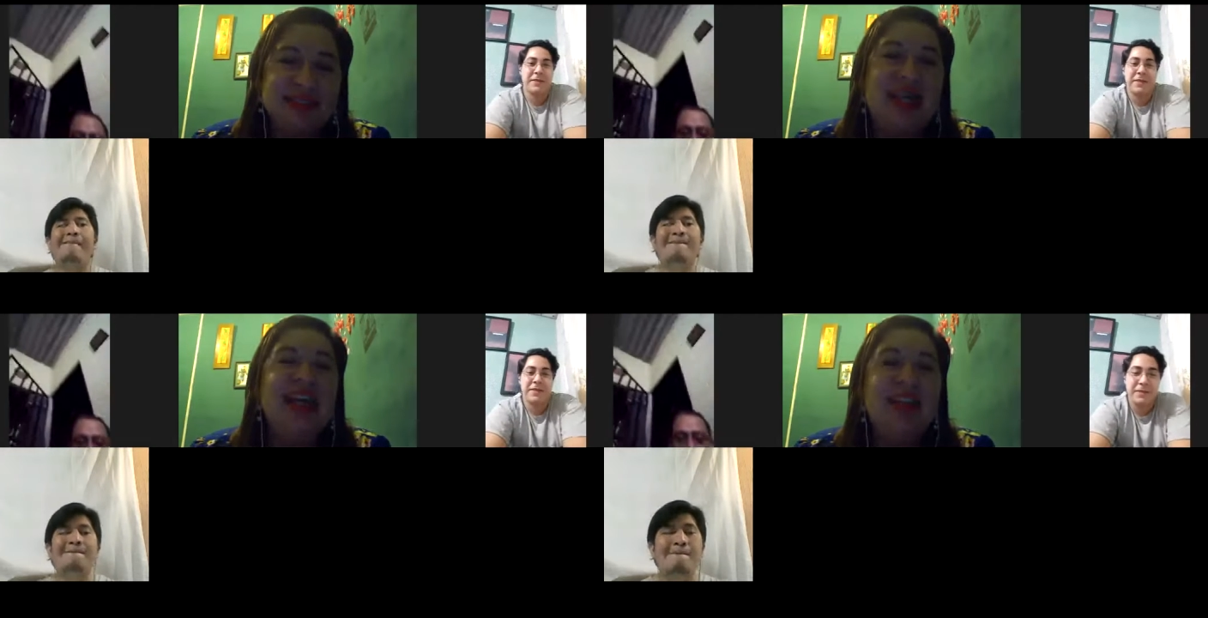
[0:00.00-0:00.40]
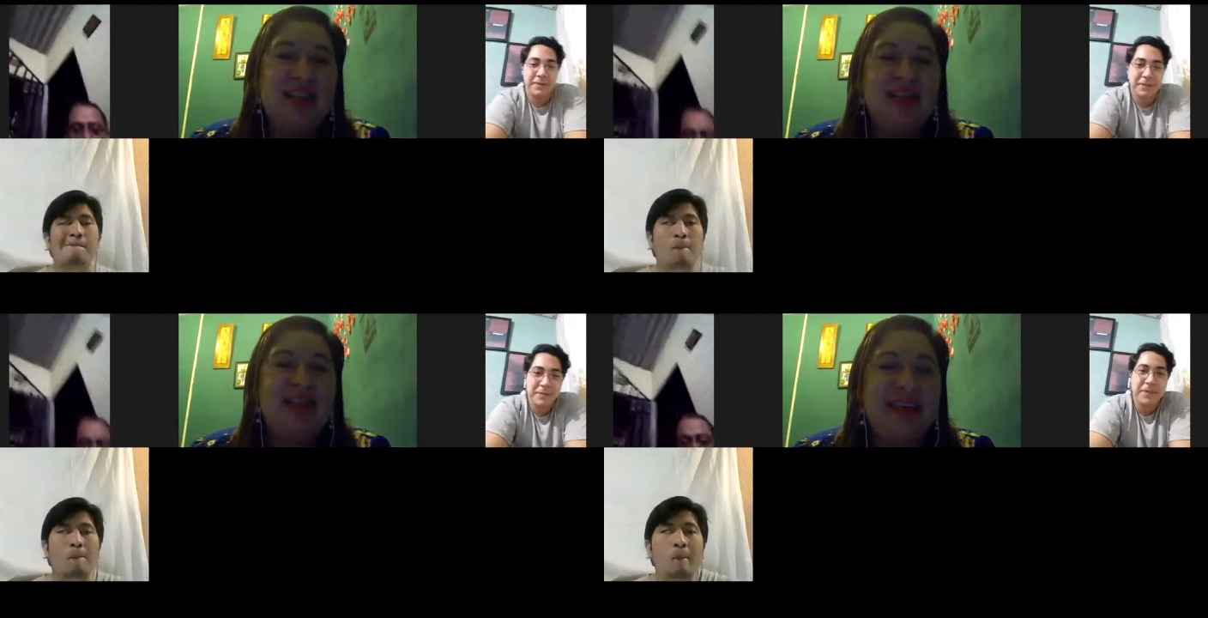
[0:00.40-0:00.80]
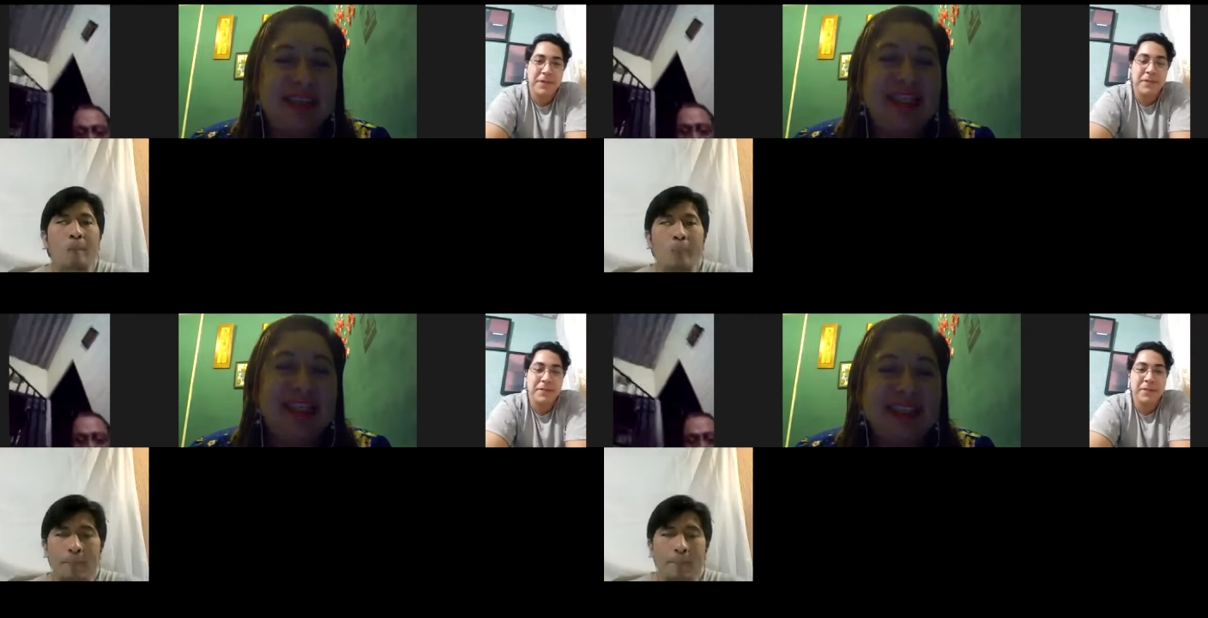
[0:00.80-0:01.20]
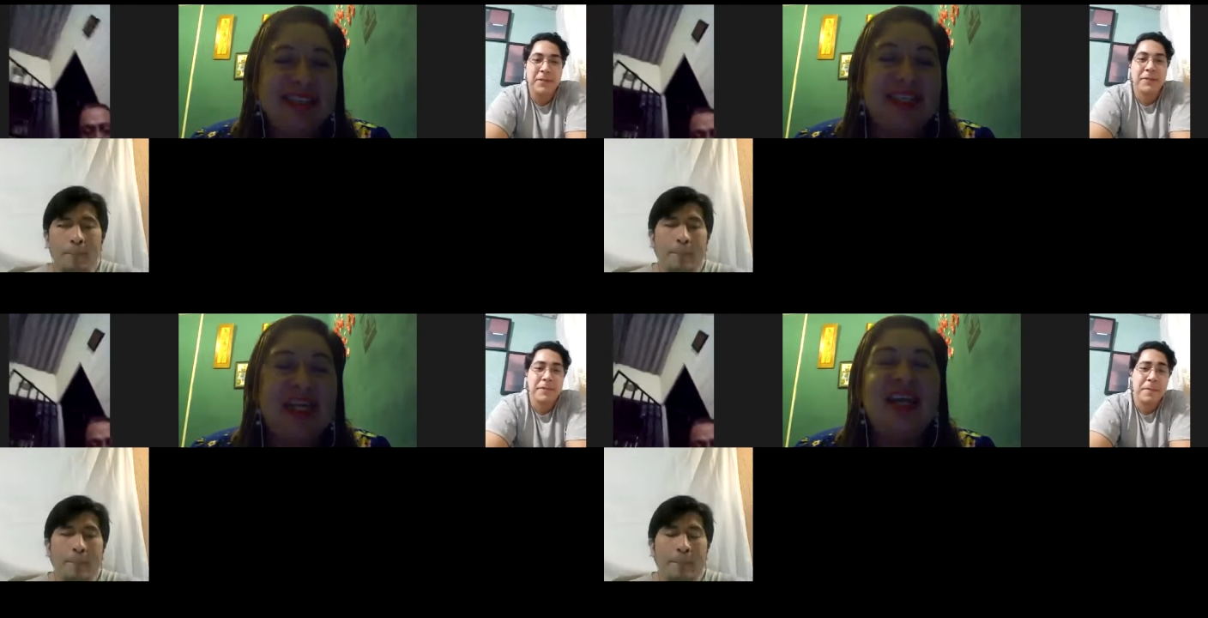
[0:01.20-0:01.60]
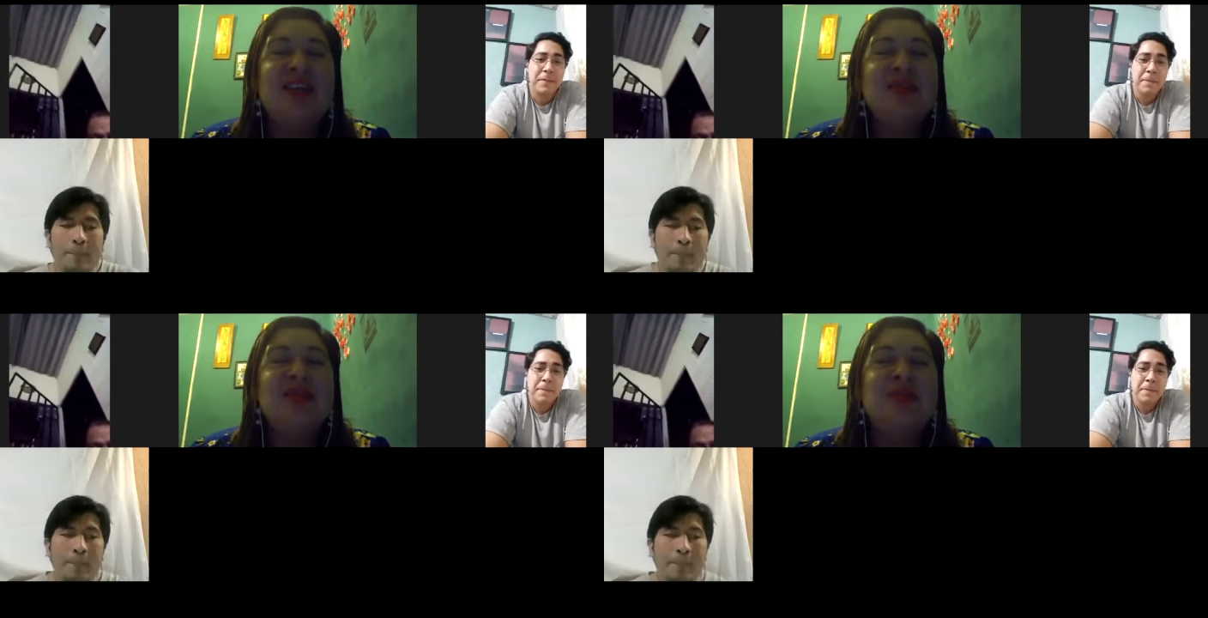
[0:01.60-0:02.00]
Speaker 1: I know how it is. I
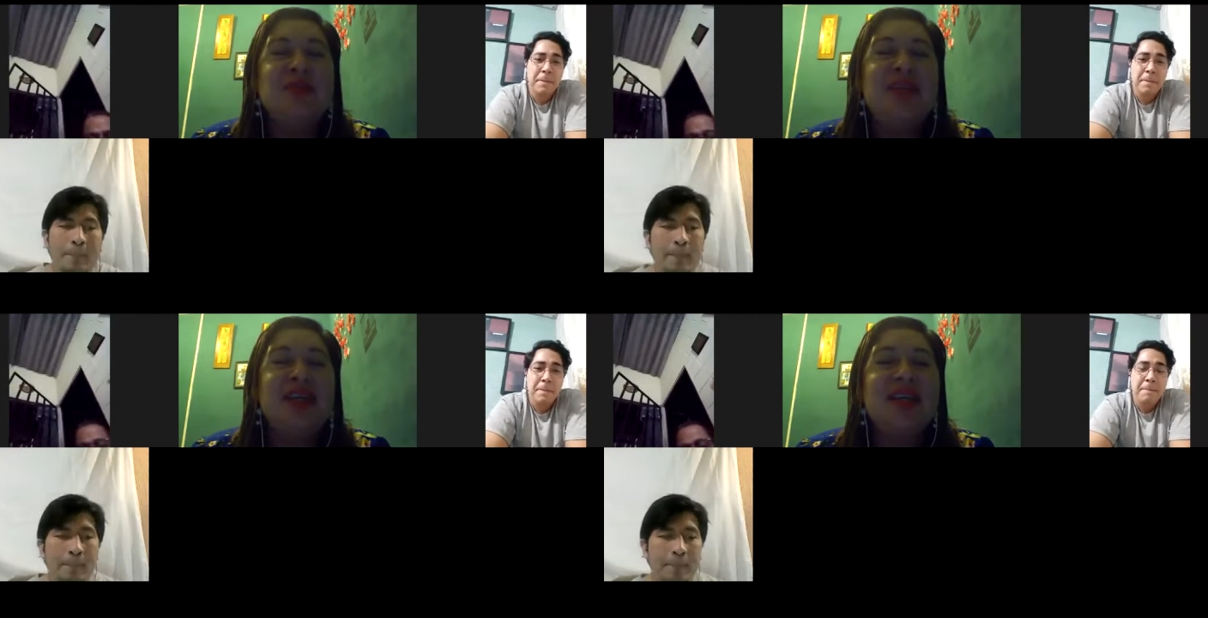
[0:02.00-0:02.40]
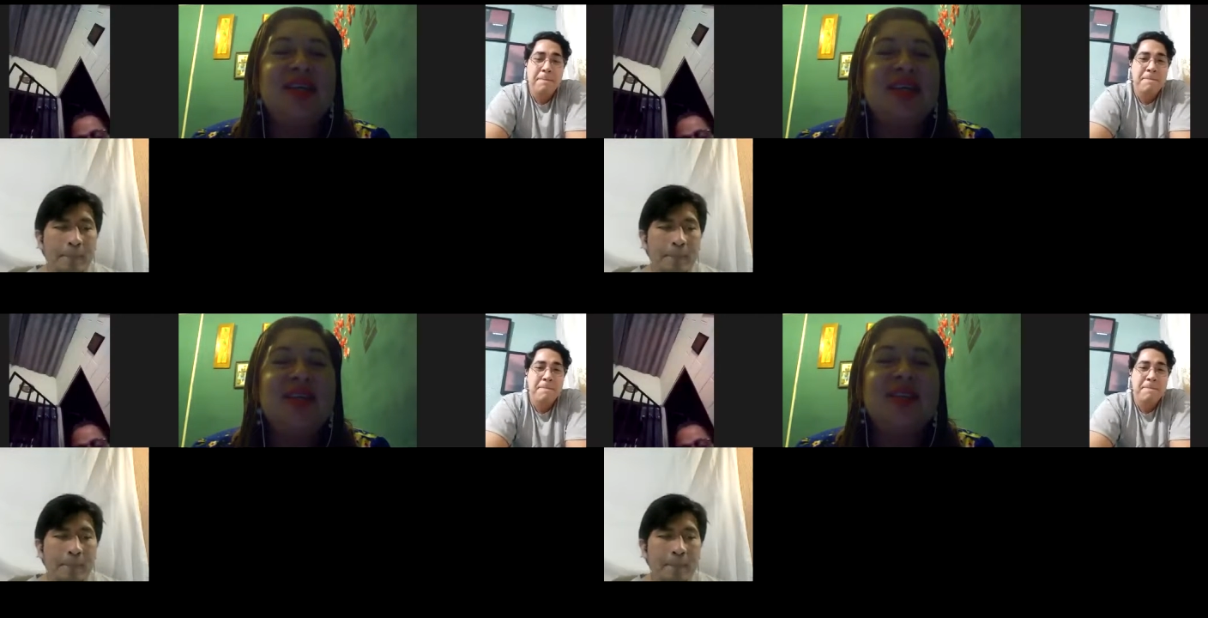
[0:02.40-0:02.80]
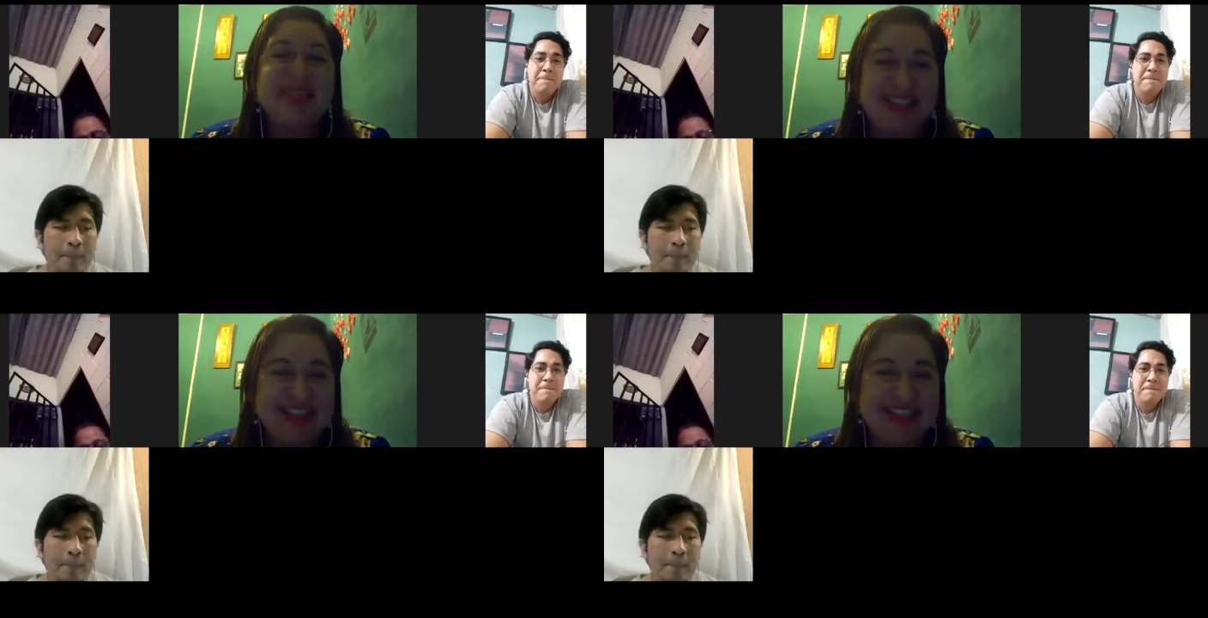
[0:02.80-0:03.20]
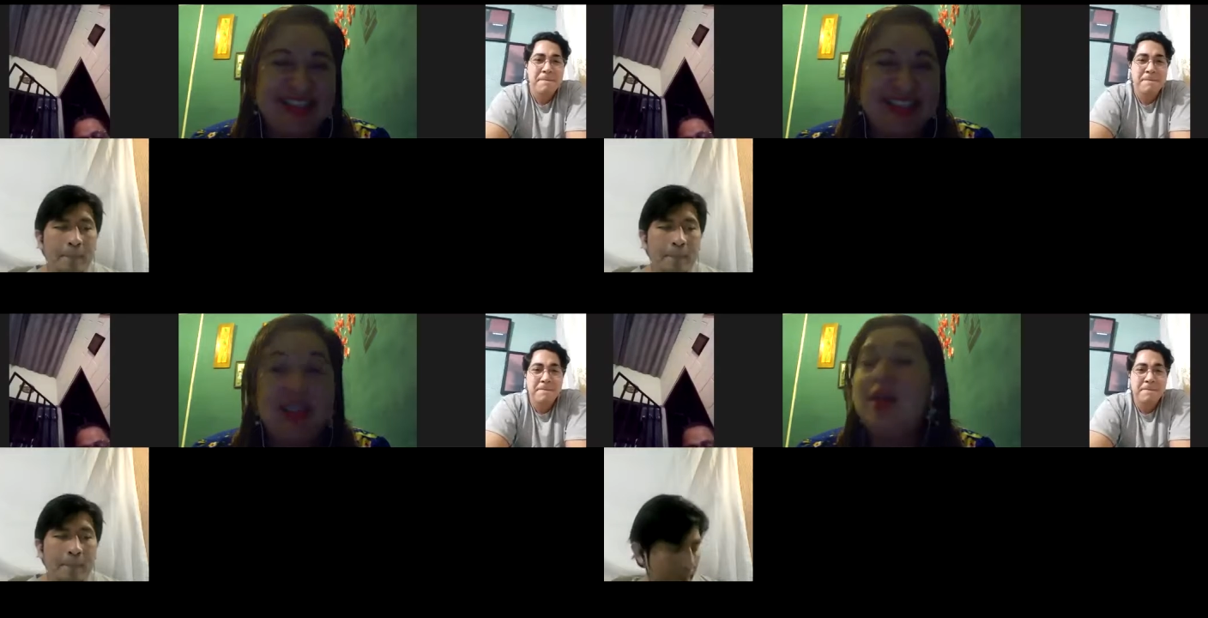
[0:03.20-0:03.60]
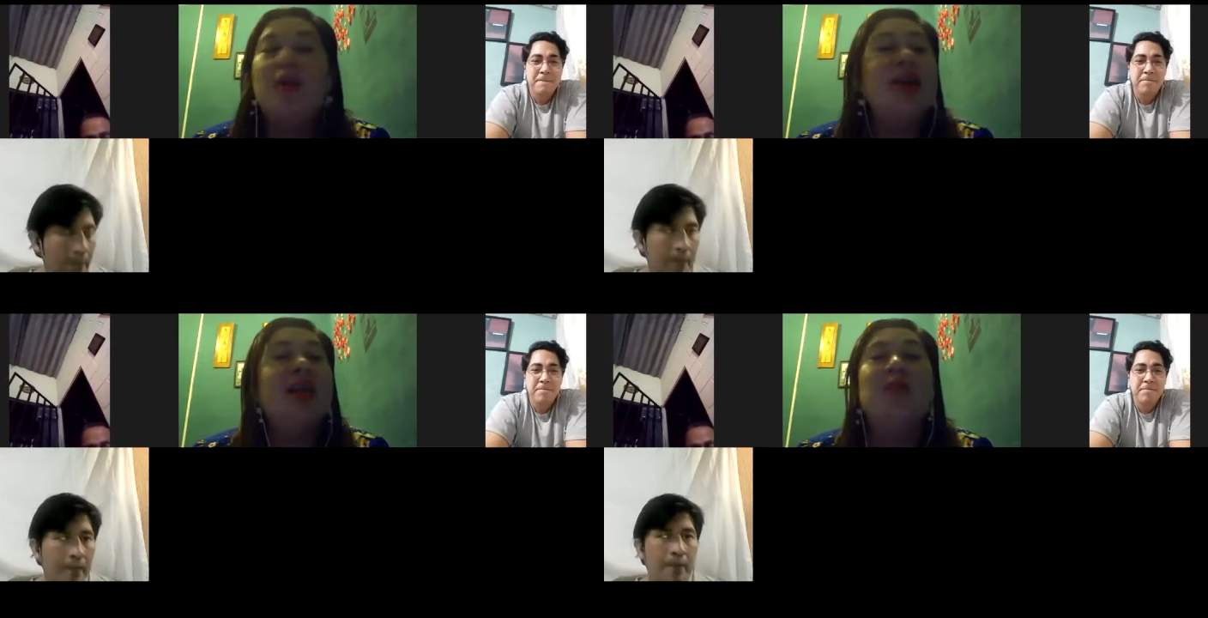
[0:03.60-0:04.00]
used to be a student.
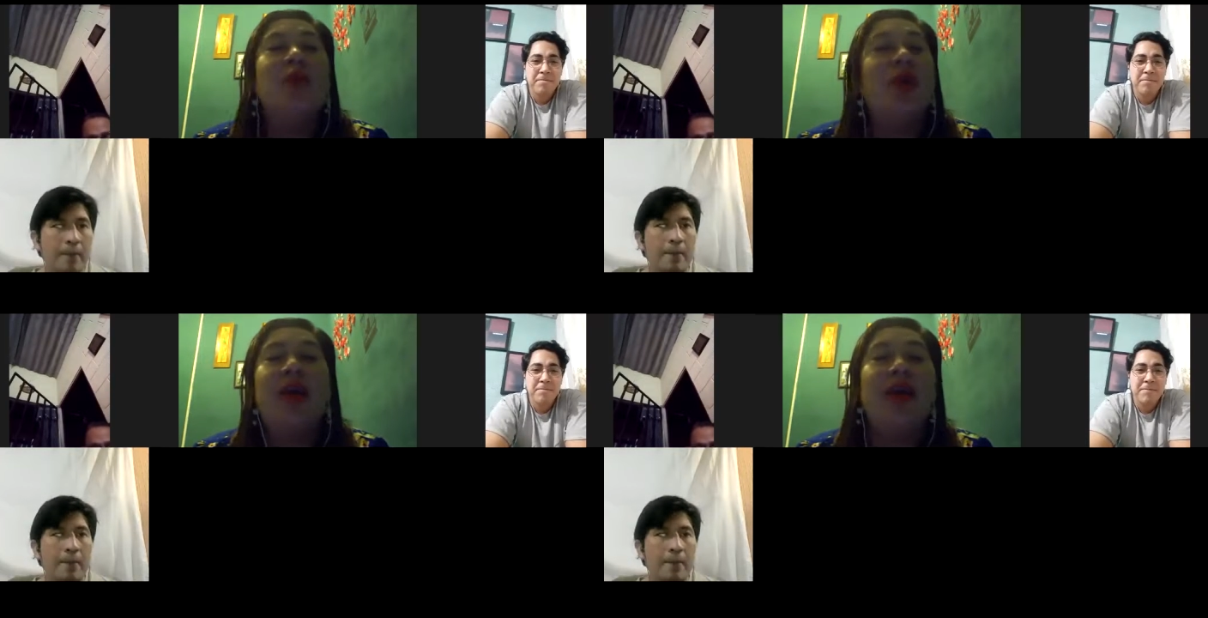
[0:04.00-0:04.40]
No anymore.